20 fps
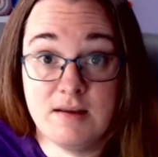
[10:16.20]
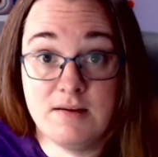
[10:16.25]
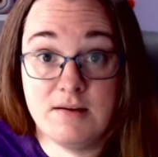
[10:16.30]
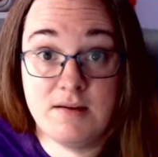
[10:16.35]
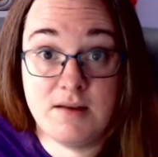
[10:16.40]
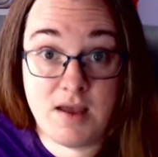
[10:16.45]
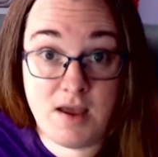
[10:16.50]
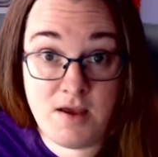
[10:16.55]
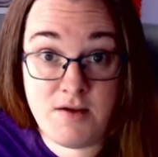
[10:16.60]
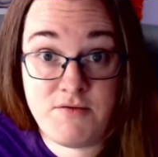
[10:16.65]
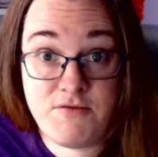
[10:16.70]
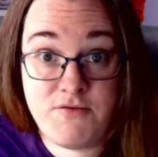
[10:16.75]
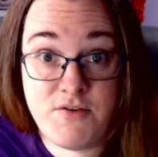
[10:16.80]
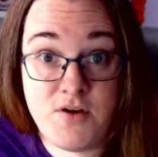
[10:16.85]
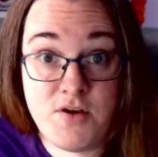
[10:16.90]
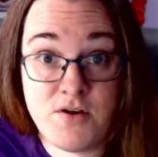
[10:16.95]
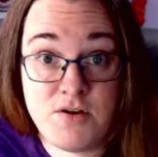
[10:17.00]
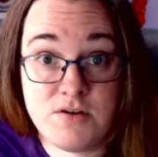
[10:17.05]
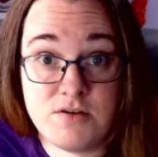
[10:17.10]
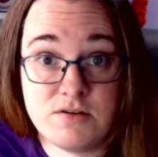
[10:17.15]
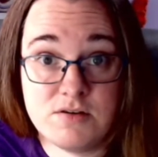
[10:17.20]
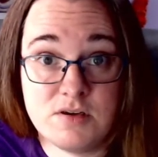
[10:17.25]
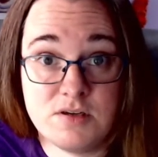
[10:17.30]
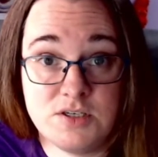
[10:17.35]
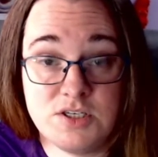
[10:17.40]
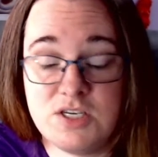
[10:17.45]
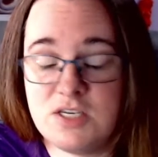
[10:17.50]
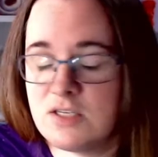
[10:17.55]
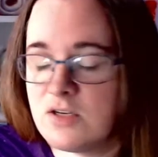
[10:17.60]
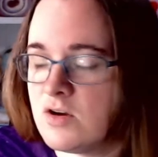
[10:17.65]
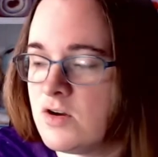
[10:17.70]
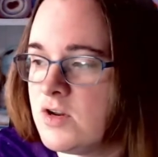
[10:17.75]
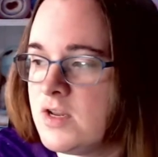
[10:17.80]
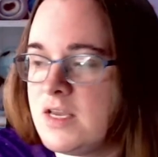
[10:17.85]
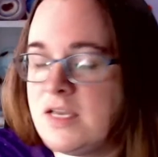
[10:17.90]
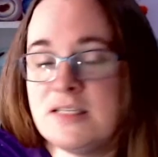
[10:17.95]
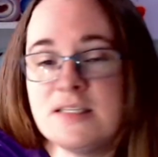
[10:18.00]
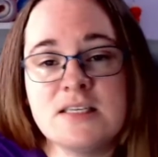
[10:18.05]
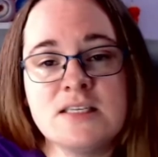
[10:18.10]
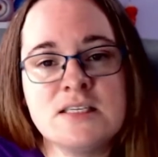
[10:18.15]
"Hurt foot?" She's gone,
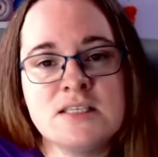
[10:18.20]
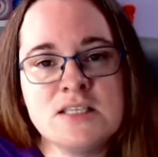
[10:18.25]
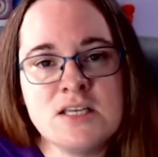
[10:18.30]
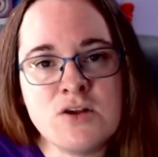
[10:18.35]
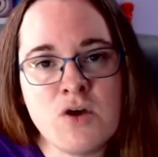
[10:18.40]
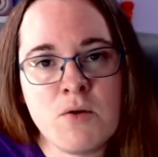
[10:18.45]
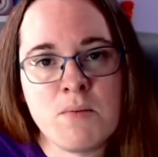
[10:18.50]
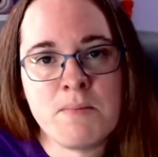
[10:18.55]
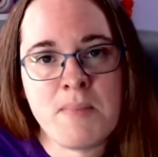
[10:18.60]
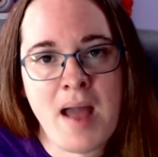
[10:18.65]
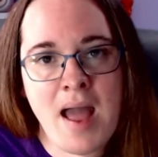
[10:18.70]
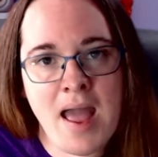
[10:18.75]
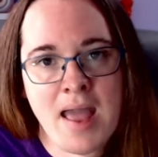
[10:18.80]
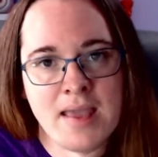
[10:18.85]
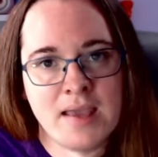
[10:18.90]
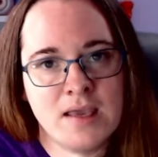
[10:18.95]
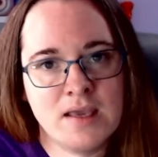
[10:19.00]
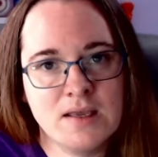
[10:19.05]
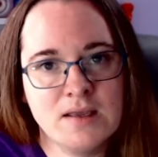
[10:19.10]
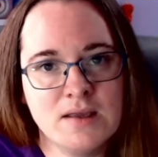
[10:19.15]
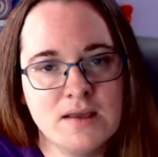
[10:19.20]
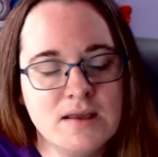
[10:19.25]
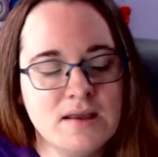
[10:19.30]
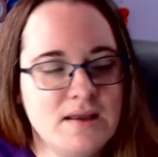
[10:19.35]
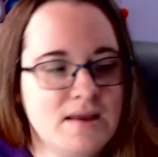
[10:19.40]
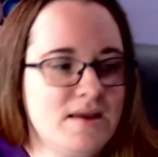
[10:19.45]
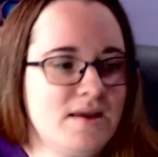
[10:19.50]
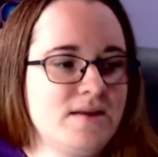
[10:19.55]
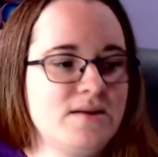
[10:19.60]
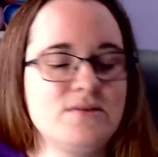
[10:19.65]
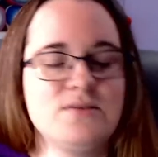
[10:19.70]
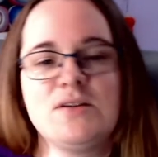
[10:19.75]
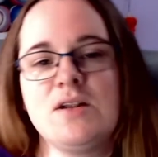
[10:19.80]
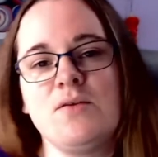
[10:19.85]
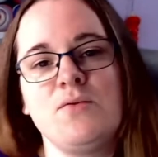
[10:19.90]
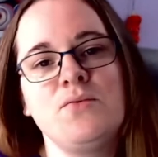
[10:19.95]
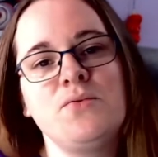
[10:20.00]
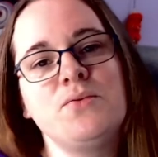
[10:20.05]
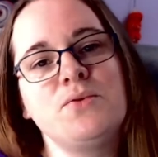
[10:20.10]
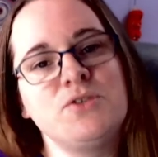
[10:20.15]
"He's a snot bag." And I was
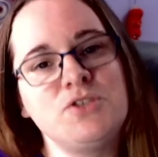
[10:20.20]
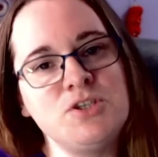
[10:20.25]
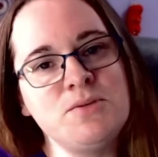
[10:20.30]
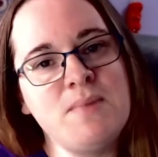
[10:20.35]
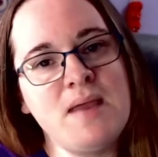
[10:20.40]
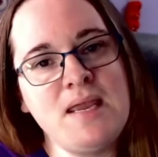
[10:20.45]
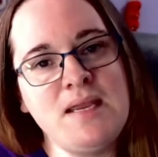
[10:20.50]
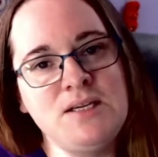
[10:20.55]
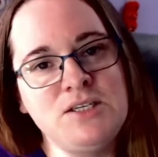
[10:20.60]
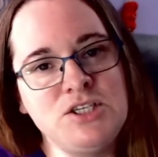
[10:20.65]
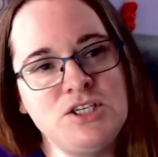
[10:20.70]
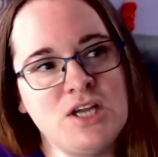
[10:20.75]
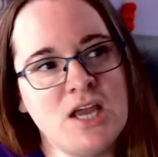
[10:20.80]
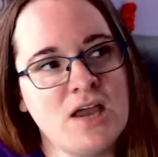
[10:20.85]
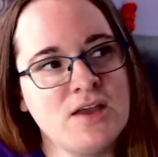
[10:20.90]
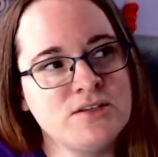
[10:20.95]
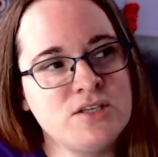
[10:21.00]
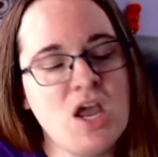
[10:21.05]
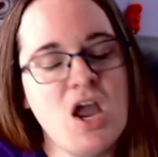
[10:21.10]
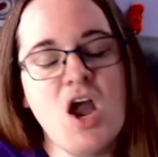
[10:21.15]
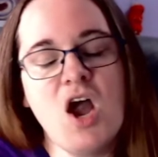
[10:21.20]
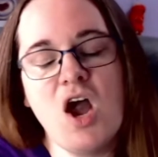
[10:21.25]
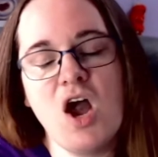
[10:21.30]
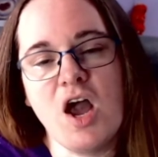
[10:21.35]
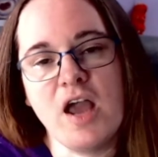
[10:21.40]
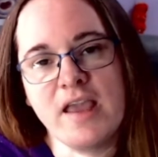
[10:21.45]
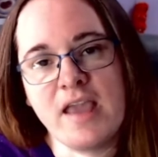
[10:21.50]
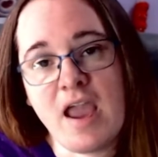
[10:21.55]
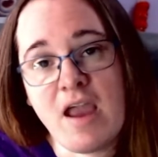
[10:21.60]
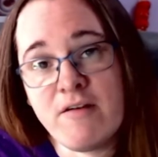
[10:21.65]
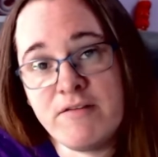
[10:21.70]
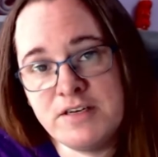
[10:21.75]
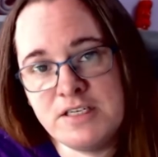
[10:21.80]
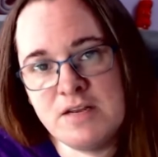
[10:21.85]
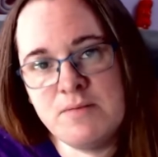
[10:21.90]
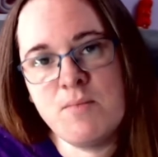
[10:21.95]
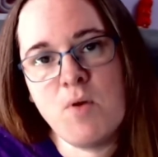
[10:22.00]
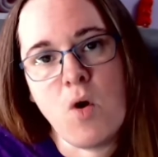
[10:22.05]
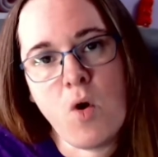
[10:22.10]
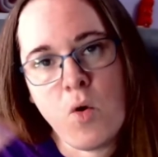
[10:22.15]
like, "Well, what do you mean?" She goes, "I carried
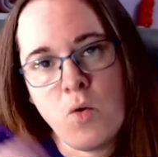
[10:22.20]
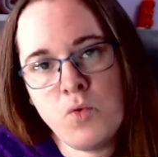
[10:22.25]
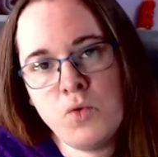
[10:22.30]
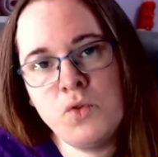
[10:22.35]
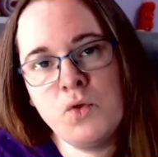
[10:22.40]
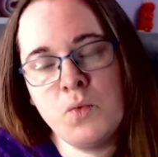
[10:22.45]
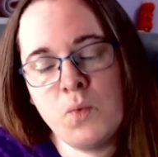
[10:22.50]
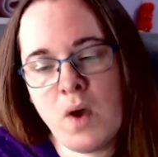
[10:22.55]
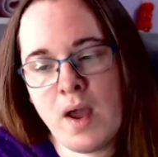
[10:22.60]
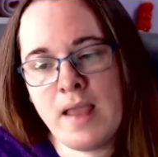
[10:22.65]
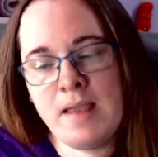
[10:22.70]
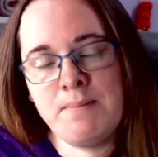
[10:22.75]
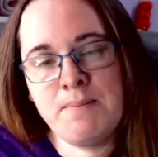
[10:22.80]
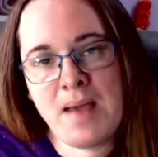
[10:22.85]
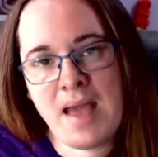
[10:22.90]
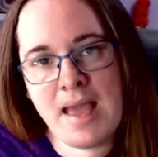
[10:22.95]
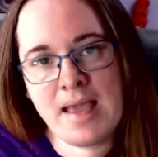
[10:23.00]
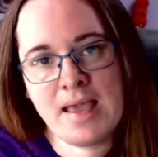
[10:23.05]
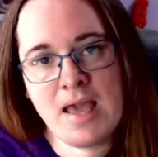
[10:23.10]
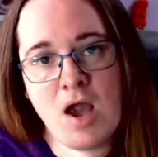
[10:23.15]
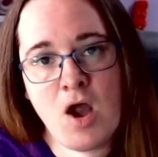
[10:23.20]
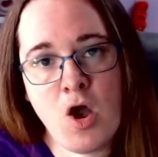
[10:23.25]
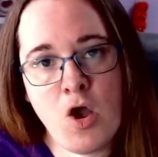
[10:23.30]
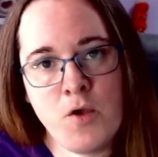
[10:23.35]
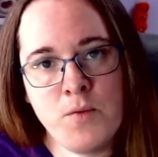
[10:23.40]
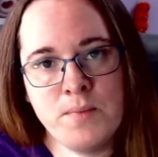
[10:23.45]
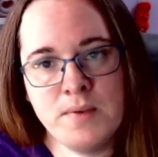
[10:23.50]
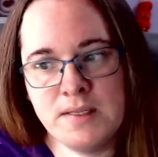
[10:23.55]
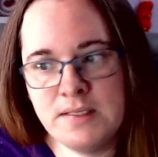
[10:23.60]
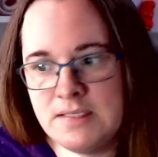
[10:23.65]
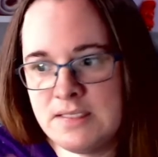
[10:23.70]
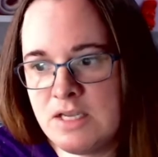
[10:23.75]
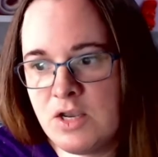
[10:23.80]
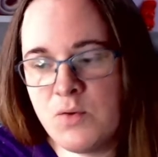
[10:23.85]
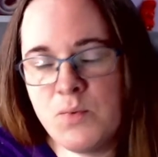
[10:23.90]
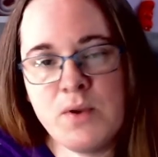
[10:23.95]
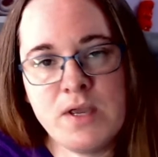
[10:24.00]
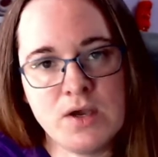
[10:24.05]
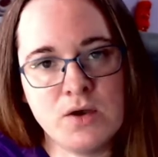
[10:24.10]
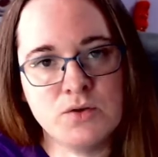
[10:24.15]
him all the way back home until
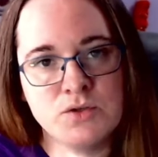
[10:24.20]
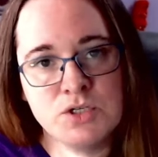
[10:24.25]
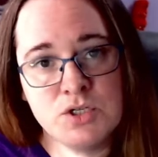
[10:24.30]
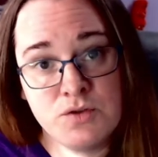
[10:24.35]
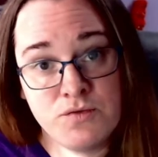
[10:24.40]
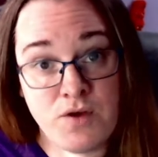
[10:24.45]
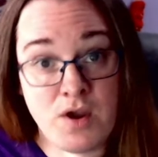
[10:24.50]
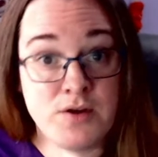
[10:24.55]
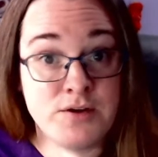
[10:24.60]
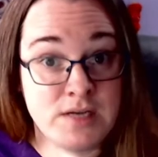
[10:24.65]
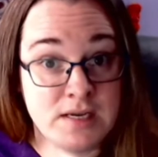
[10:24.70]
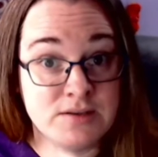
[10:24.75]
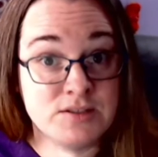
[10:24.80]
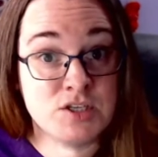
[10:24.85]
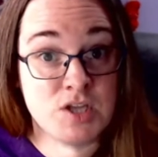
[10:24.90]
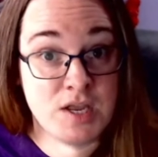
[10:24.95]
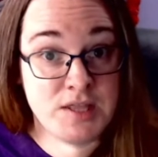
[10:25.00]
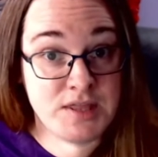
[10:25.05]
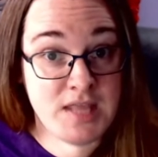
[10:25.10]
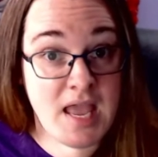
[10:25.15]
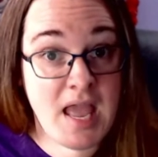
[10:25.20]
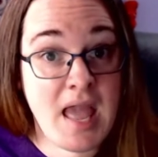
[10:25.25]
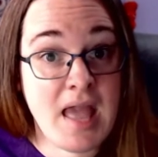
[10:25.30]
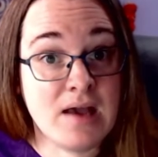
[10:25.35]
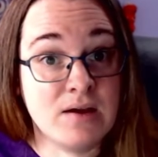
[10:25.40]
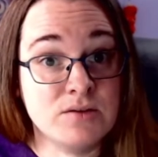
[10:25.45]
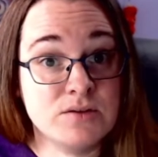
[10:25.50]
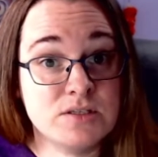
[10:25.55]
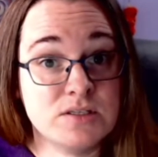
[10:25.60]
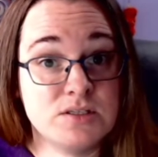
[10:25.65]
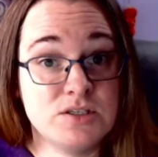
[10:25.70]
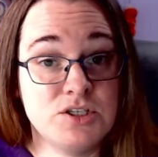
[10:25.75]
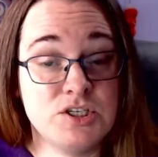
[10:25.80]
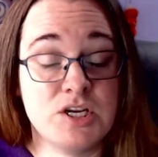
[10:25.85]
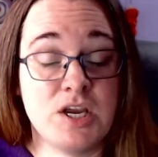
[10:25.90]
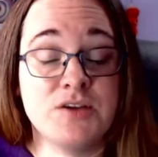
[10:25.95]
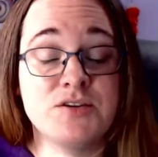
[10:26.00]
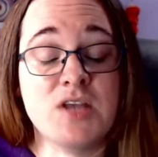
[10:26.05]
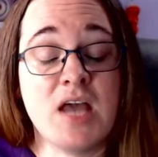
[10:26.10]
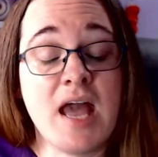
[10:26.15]
we got to the road outside the house." She
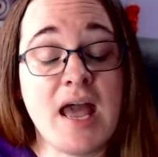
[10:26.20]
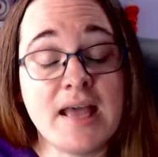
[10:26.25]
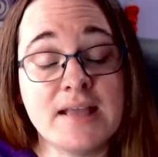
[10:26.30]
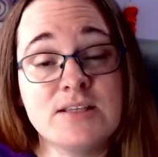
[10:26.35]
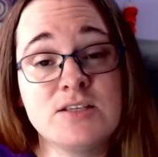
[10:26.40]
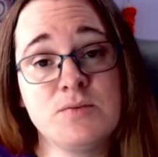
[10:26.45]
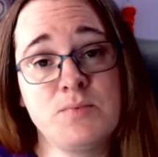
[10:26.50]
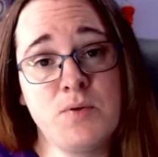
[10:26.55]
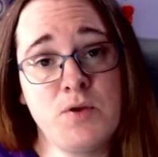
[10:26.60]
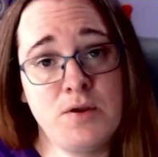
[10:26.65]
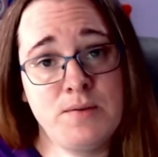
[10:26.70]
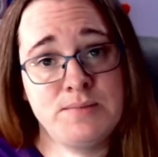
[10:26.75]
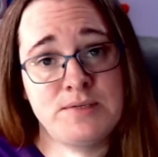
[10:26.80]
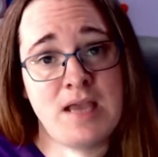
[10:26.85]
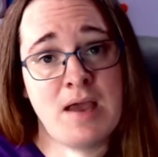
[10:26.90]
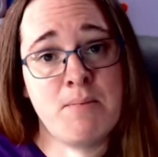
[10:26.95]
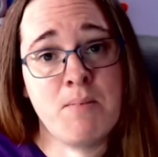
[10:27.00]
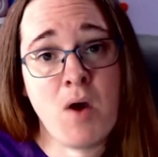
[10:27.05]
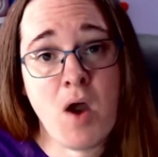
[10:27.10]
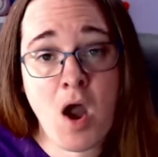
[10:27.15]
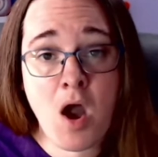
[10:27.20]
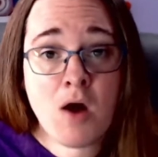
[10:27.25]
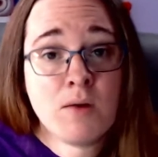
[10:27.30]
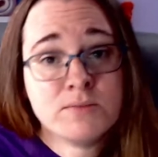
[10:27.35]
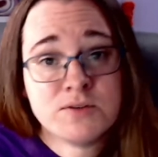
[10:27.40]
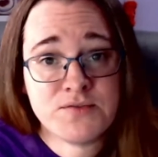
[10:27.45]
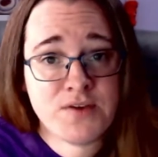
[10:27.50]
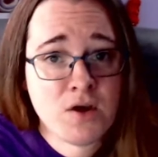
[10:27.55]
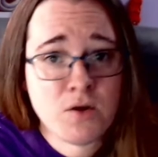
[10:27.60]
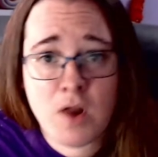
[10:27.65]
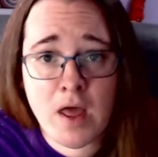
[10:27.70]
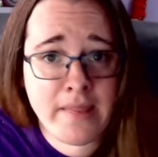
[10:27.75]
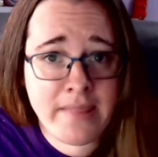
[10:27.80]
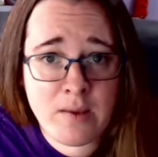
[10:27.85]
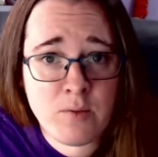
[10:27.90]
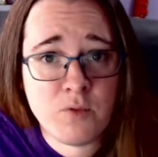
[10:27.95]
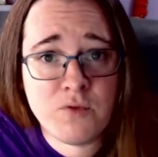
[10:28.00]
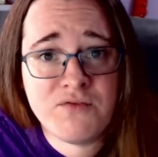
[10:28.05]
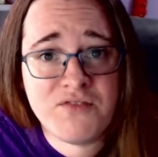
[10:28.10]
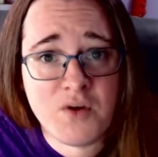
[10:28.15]
goes, "I had to put him down. My arms felt like they
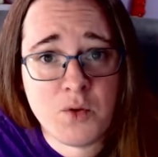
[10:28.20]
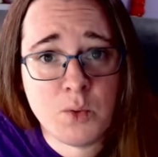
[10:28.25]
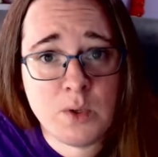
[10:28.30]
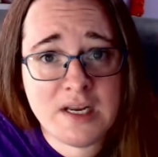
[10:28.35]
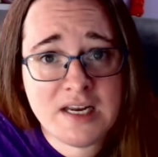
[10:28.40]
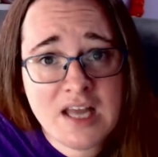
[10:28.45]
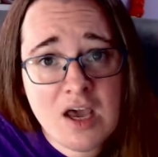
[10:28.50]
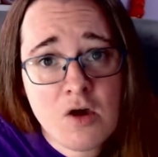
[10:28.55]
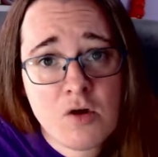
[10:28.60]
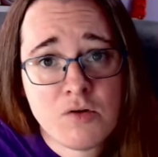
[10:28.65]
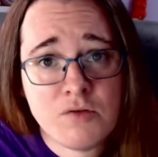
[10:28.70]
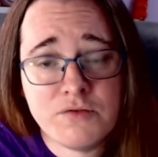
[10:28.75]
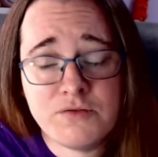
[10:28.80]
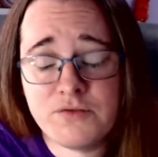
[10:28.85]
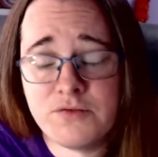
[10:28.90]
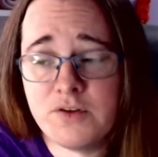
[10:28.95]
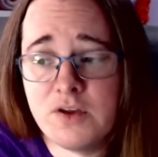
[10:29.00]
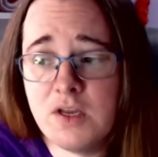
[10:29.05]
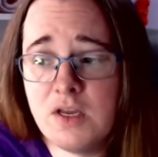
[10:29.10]
were falling off."